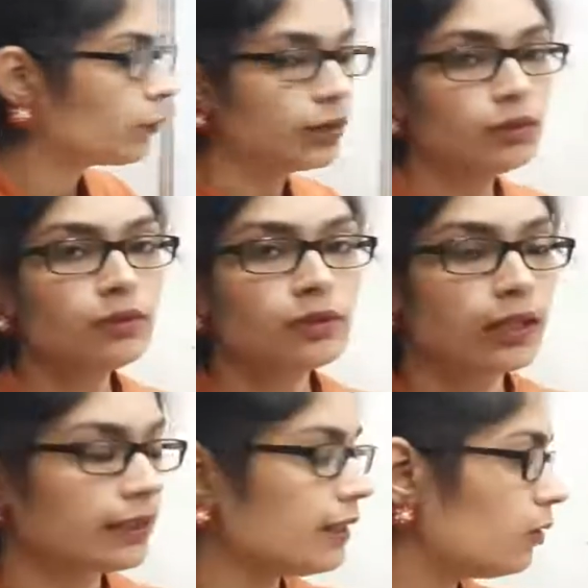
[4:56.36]
to
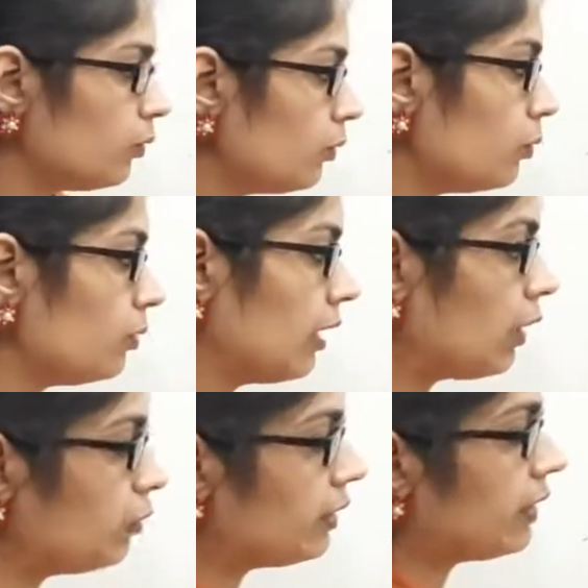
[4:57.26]
32 U. Now we
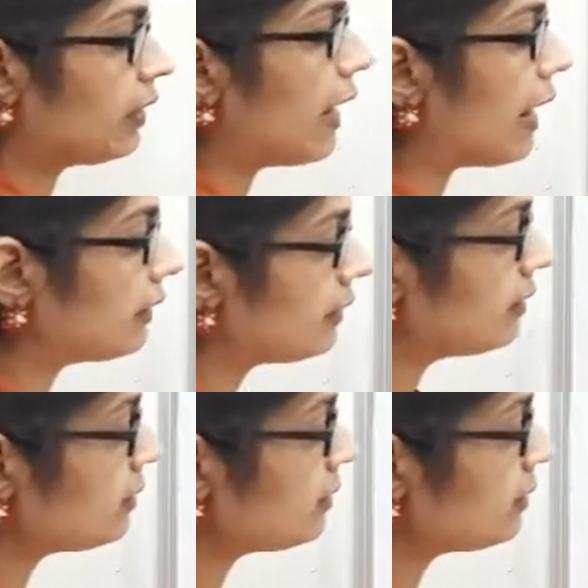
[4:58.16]
can add these